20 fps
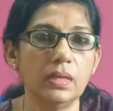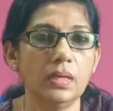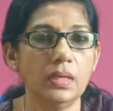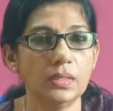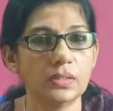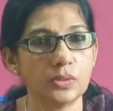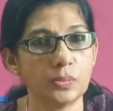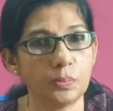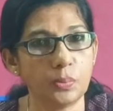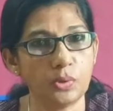
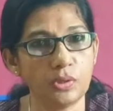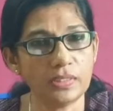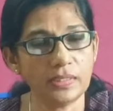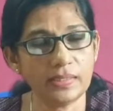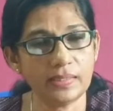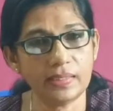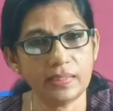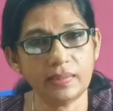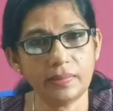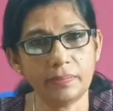So
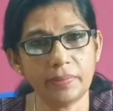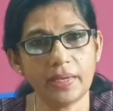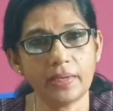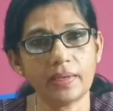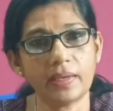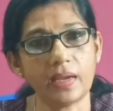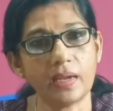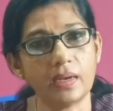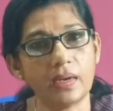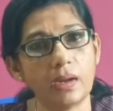polycythemia
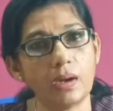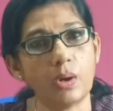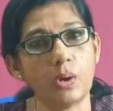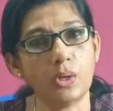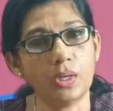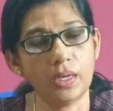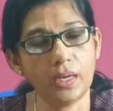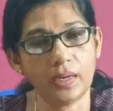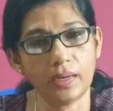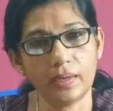can
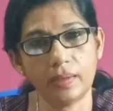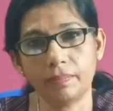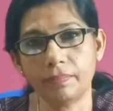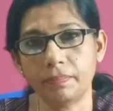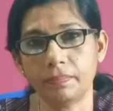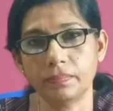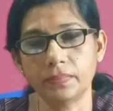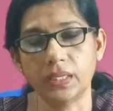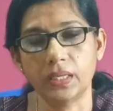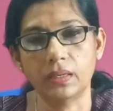occur
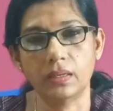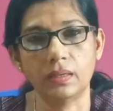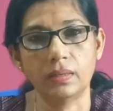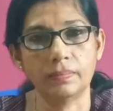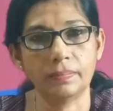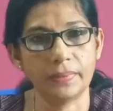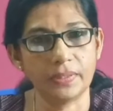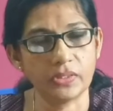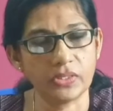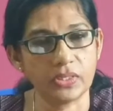in
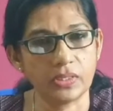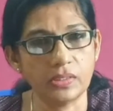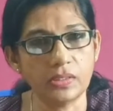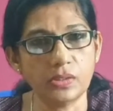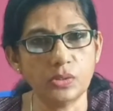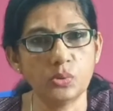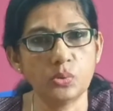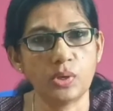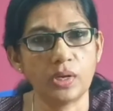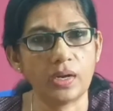
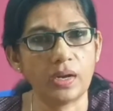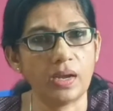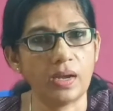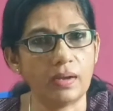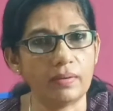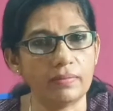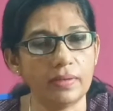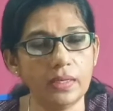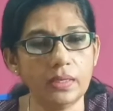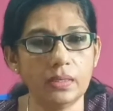persons who are
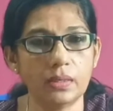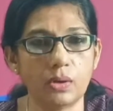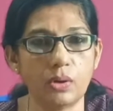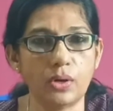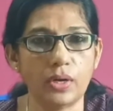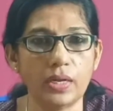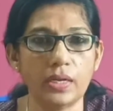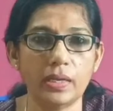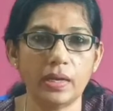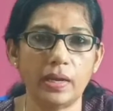having
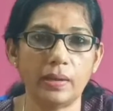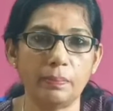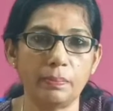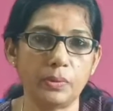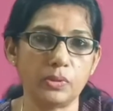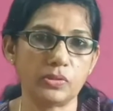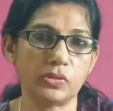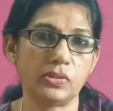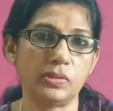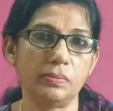chronic
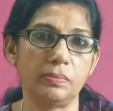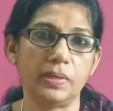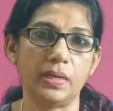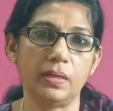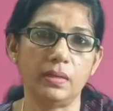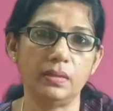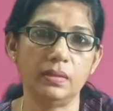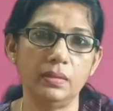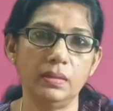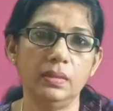hypoxemia
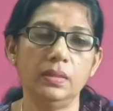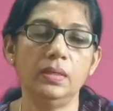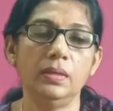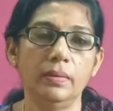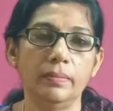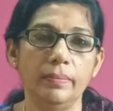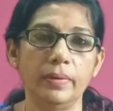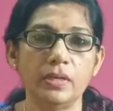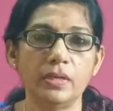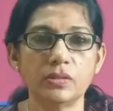
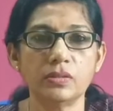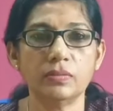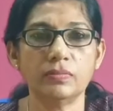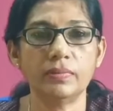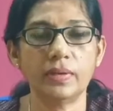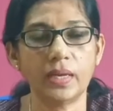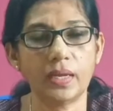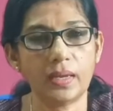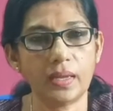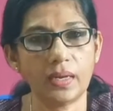because of
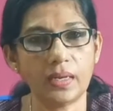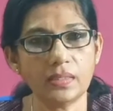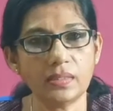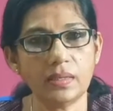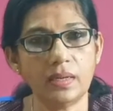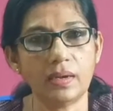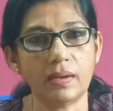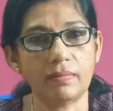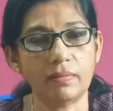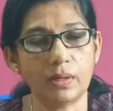
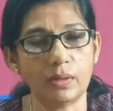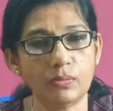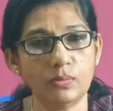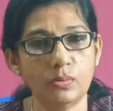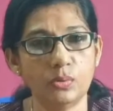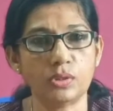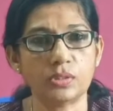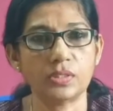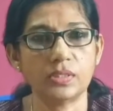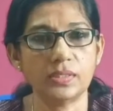decreased level
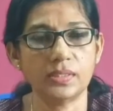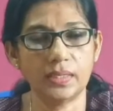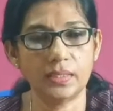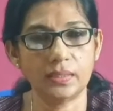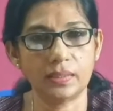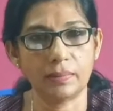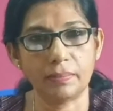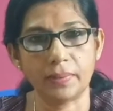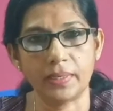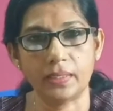of oxygen in
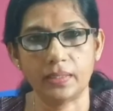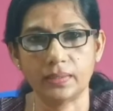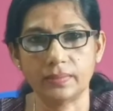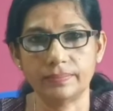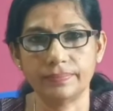the blood.